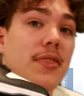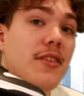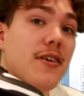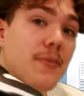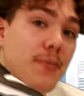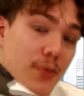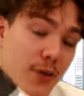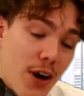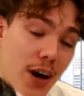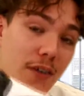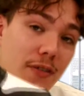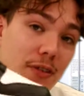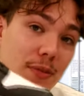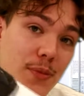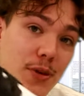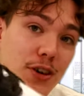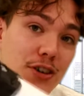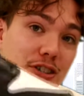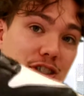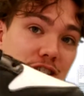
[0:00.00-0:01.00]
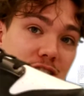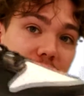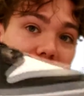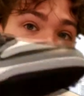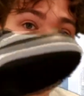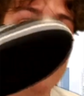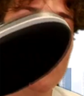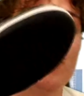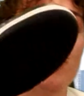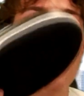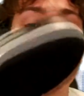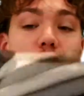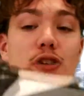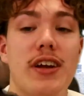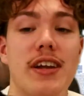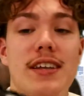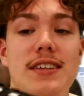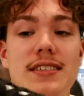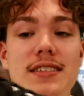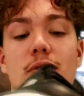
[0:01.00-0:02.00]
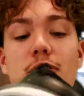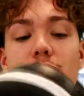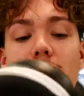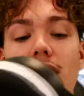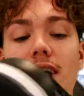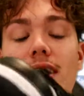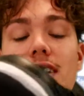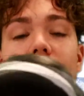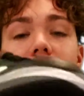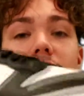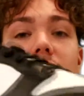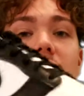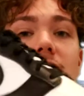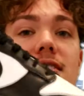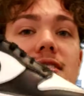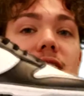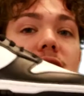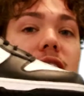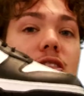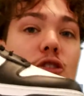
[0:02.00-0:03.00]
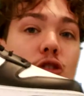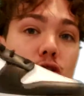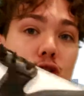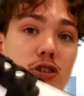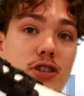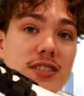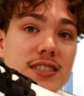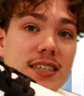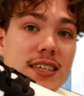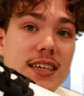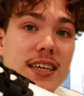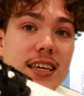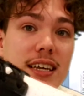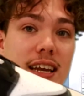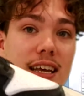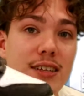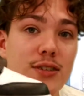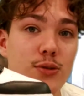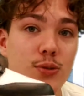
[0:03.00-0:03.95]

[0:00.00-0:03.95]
the profit margin on these are crazy. We got a size 13 and